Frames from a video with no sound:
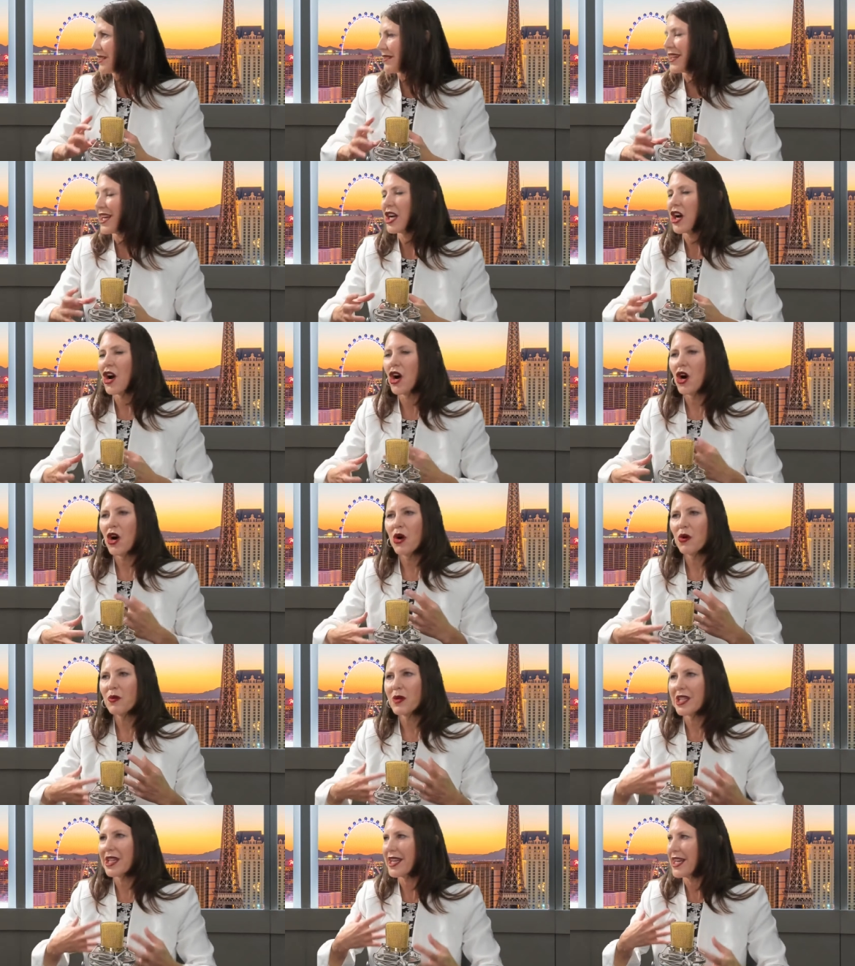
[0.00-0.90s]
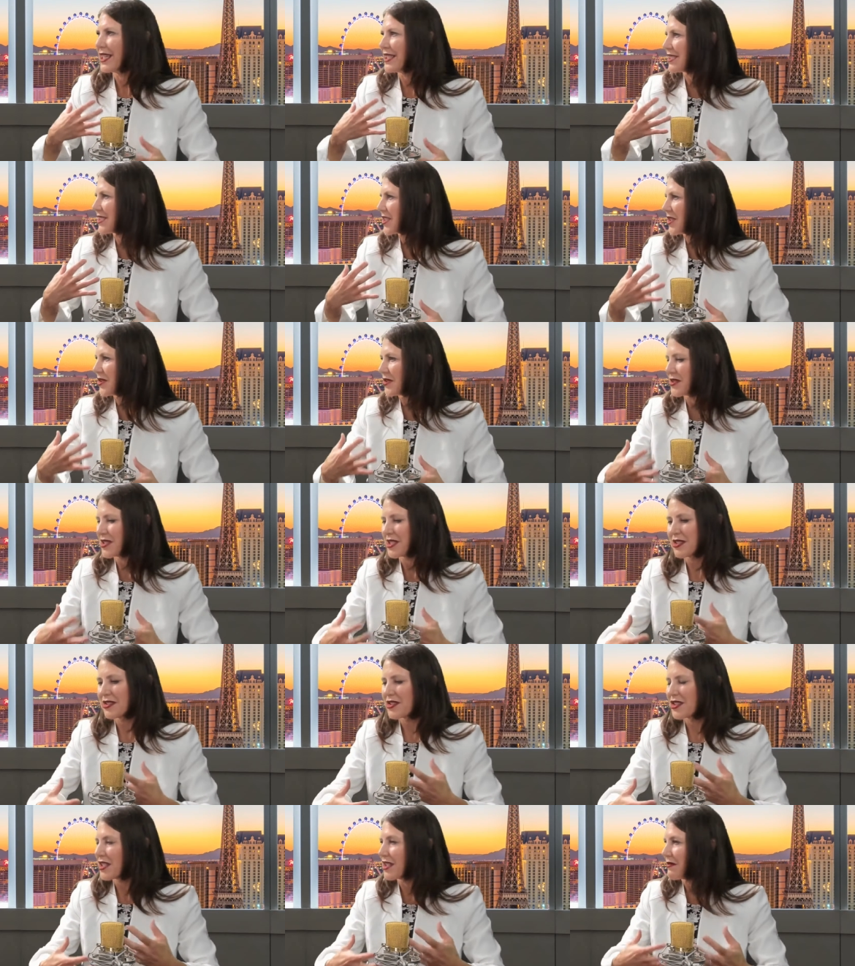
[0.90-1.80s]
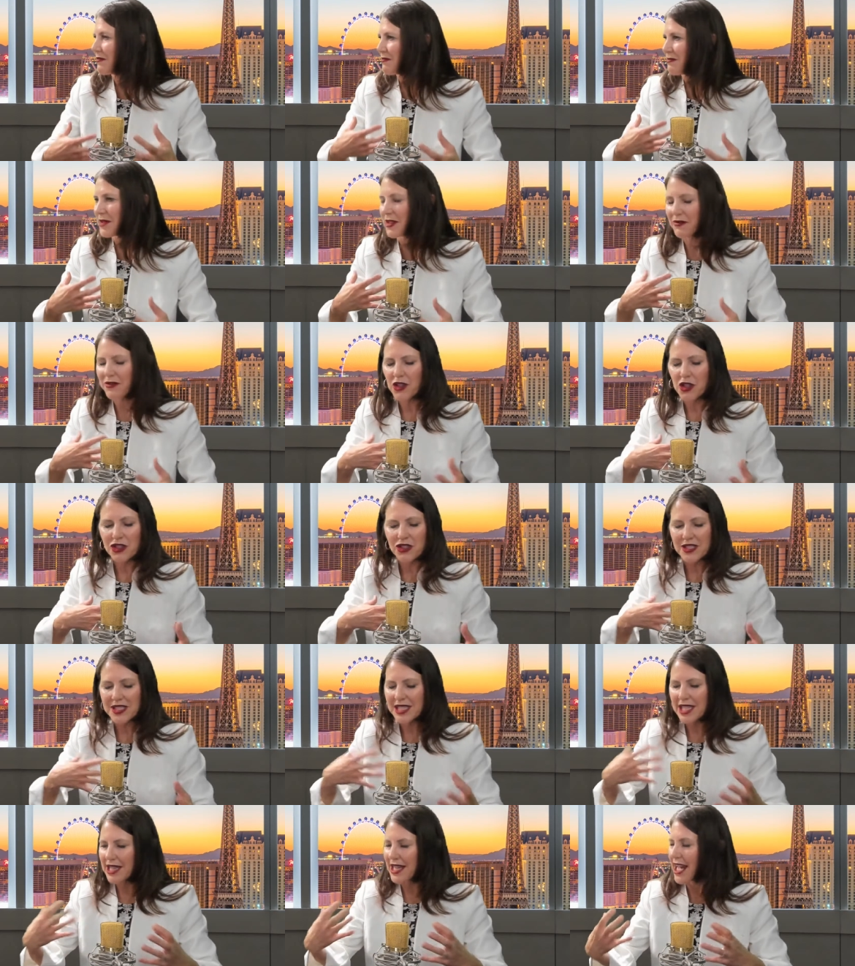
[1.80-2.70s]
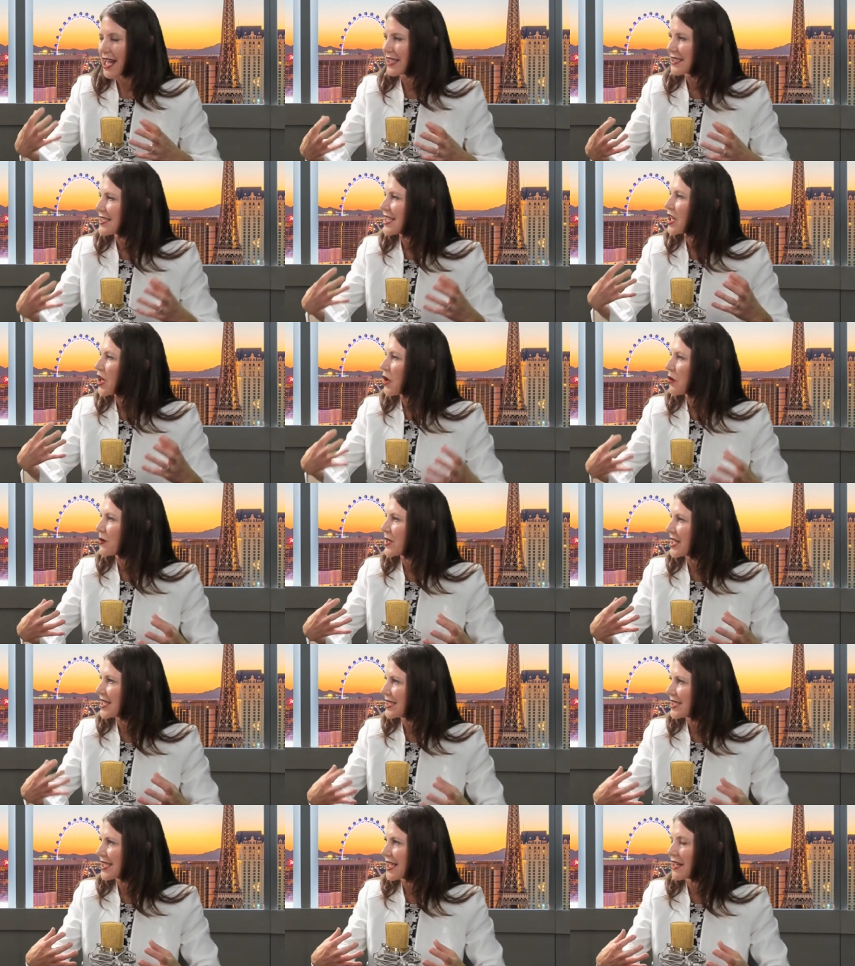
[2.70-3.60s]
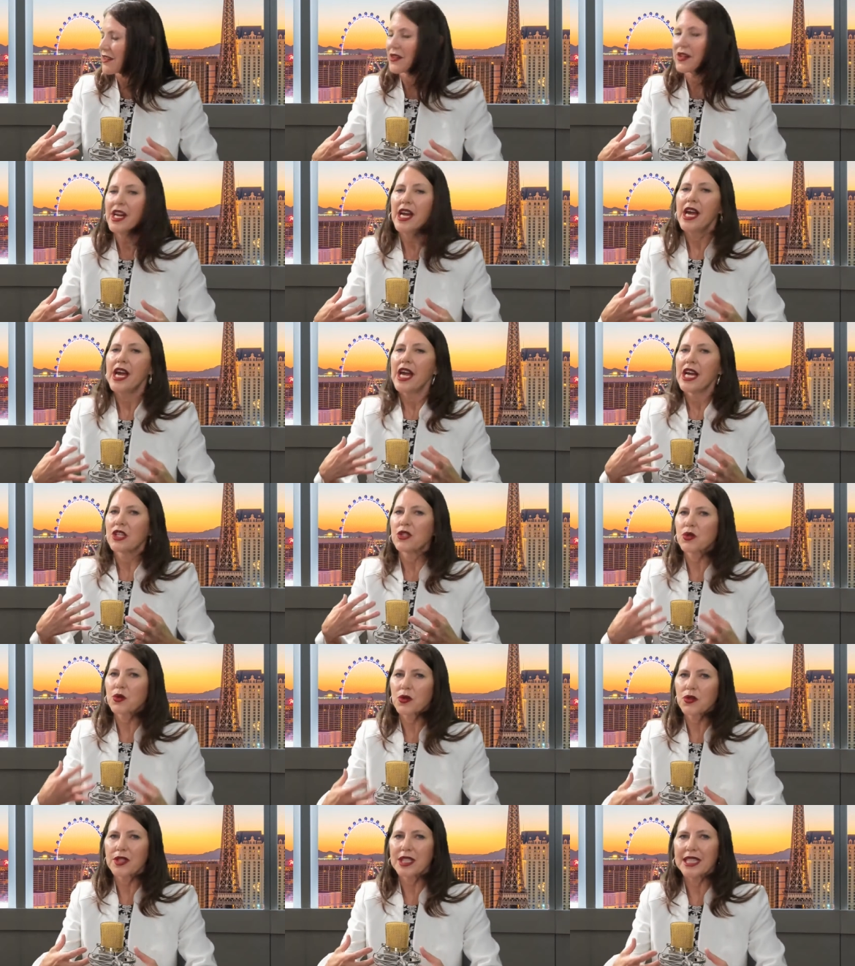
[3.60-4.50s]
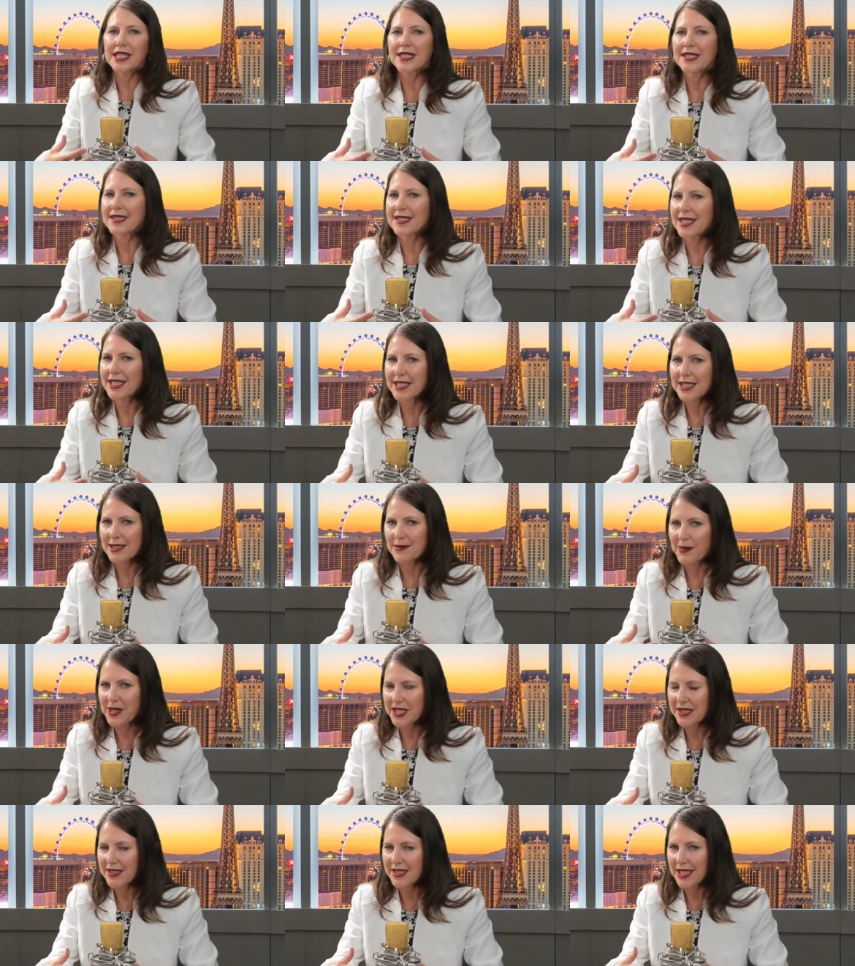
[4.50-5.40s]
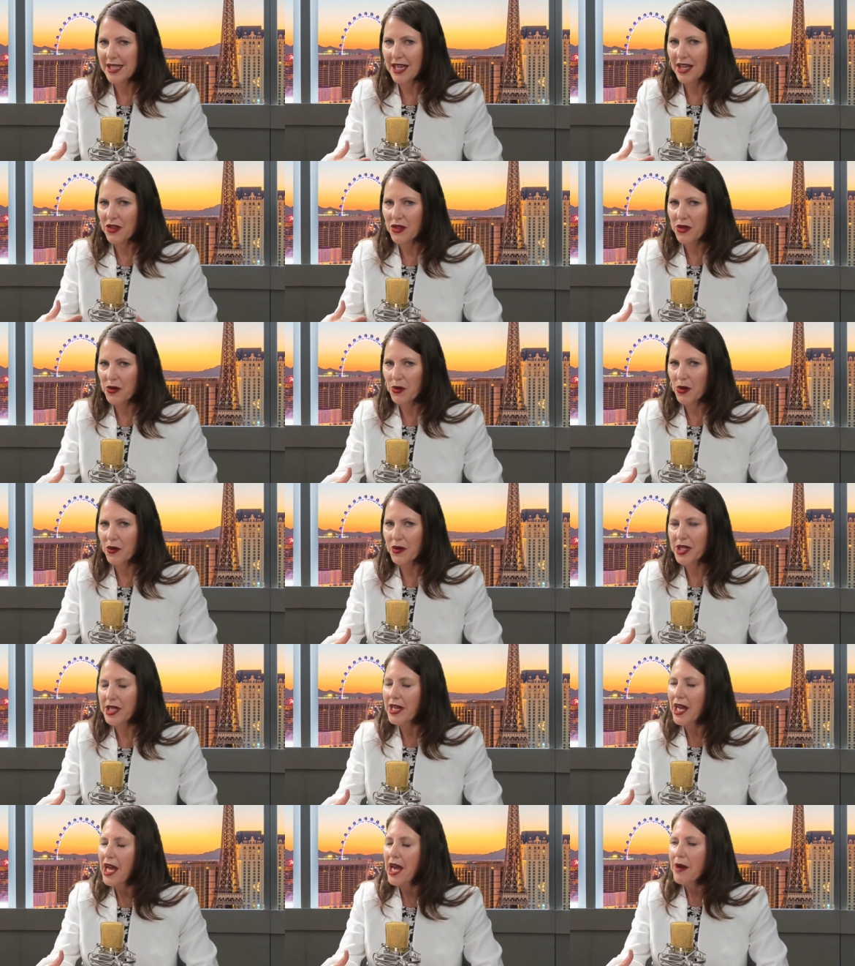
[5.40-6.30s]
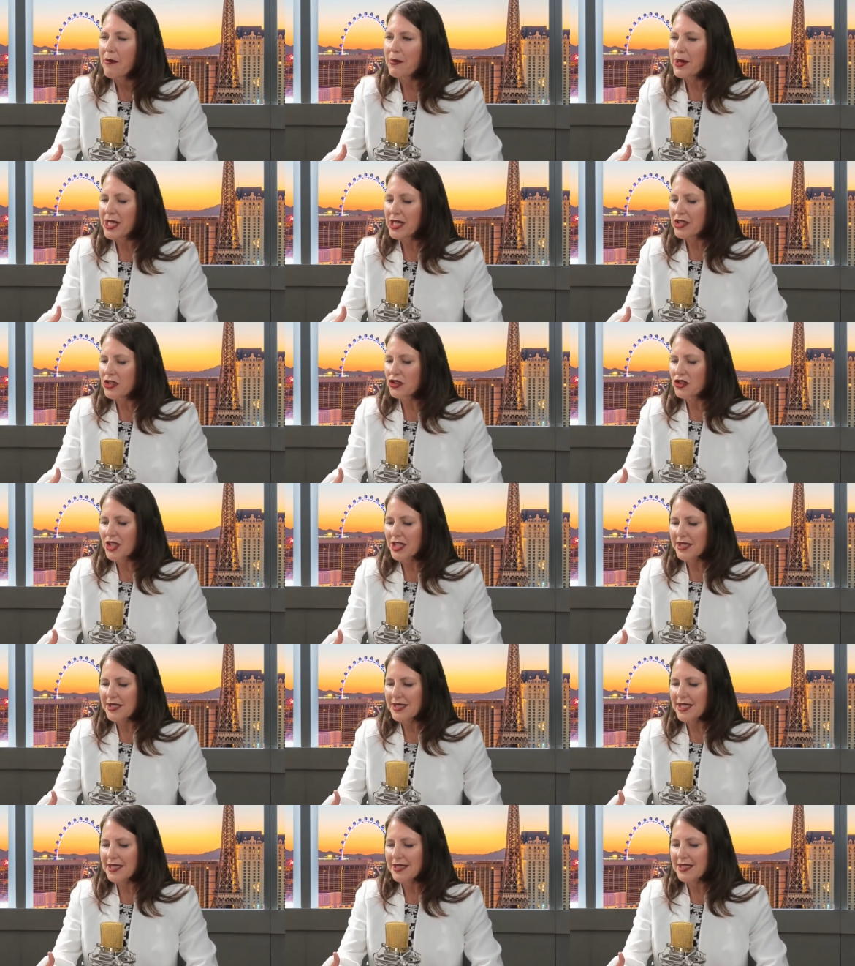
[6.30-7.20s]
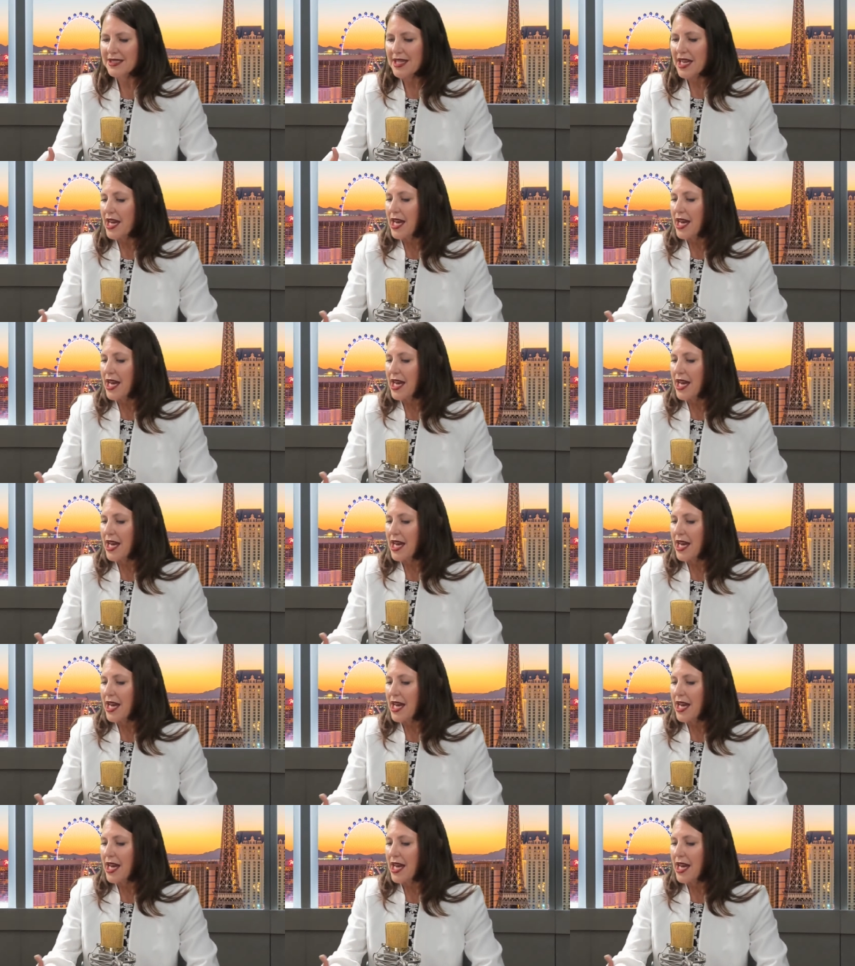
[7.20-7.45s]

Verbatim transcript: Okay, they all great. relate to the, the, the first, the last, they all relate together. And truly, it's six months to get through it, but just as